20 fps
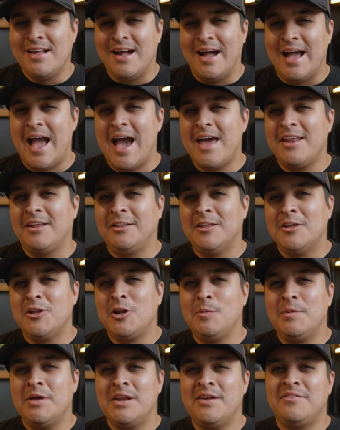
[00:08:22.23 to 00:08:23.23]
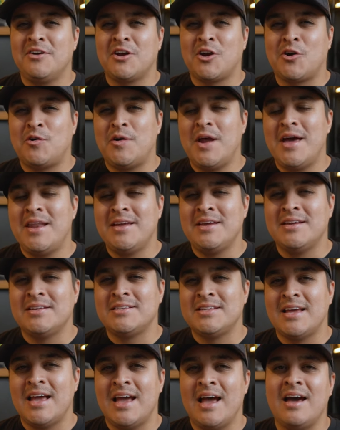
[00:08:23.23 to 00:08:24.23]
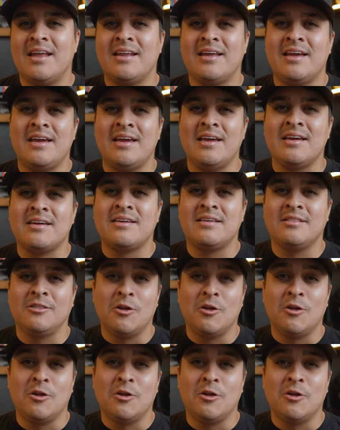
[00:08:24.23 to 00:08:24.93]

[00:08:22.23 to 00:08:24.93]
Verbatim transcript: I had a little bit of a credit at a